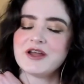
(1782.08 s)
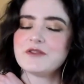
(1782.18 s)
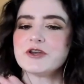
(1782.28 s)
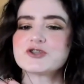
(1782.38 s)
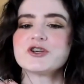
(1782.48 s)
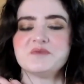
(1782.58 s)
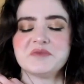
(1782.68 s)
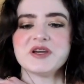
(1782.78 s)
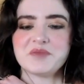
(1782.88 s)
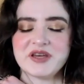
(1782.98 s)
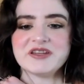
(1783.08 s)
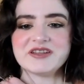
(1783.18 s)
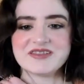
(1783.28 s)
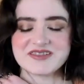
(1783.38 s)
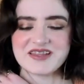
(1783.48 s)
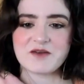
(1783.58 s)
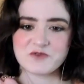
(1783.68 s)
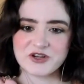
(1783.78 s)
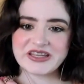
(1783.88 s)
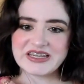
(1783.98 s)
they shouldn't be opinions that
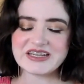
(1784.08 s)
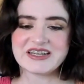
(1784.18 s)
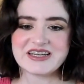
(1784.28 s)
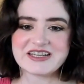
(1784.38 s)
really